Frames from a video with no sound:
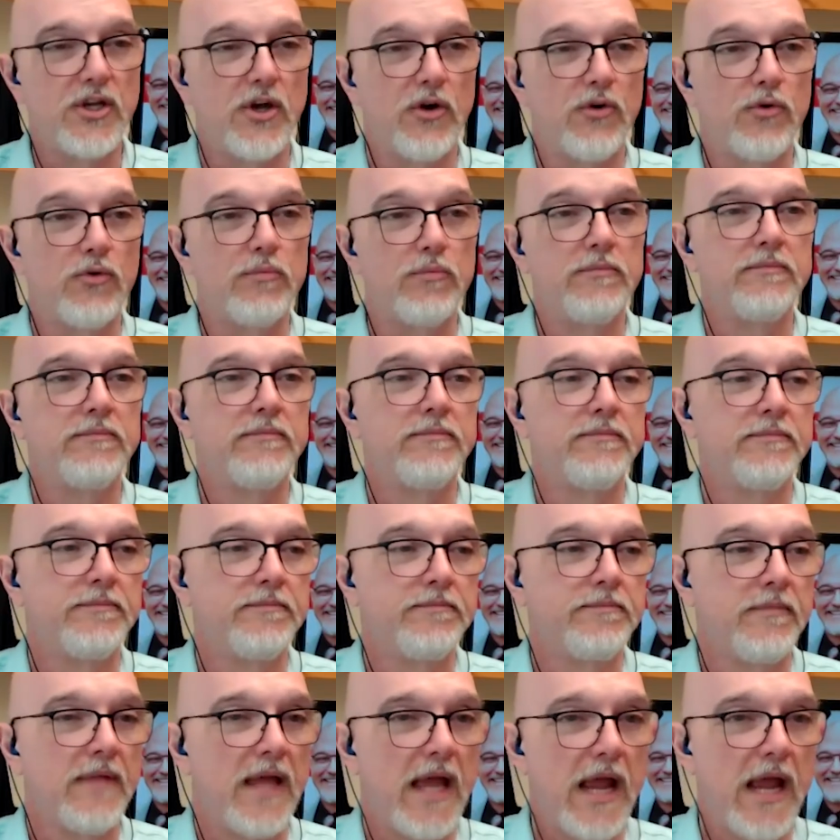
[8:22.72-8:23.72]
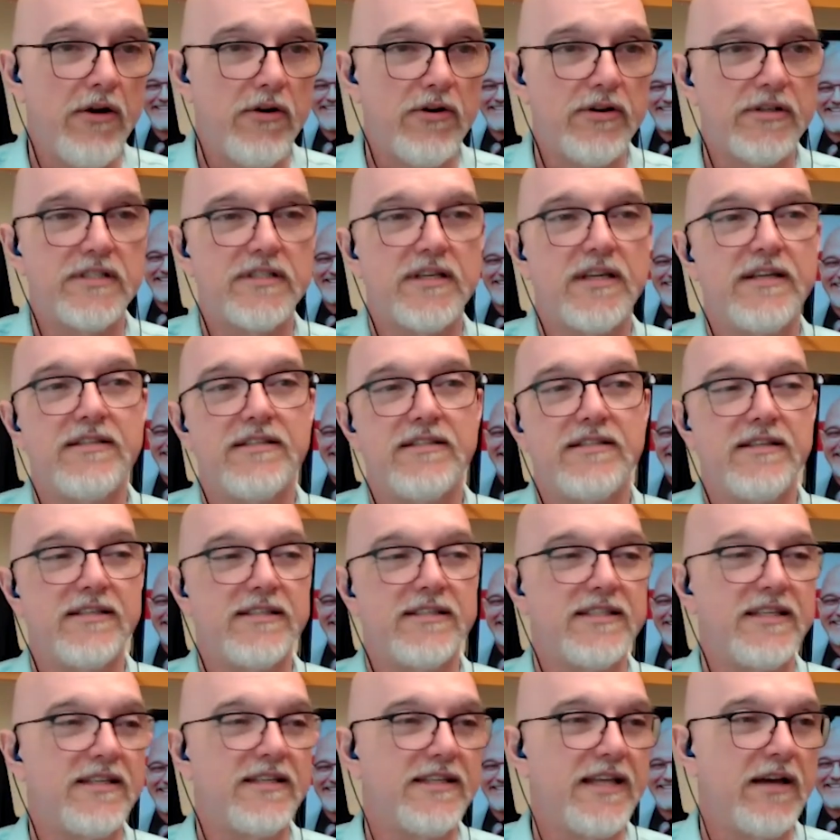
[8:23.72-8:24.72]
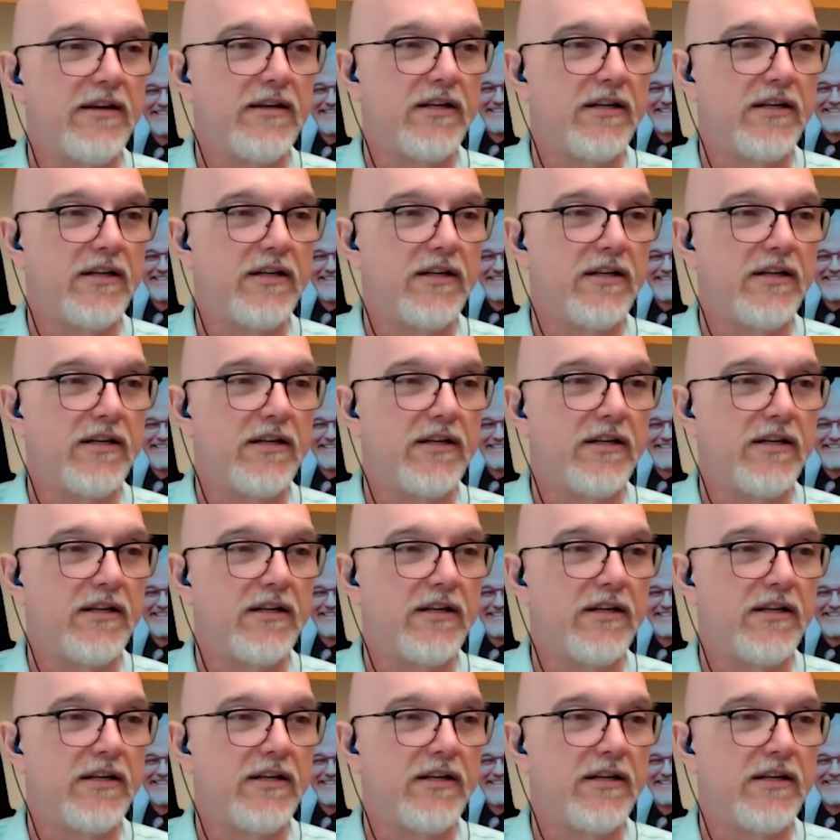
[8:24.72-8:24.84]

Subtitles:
So Harris gets the sit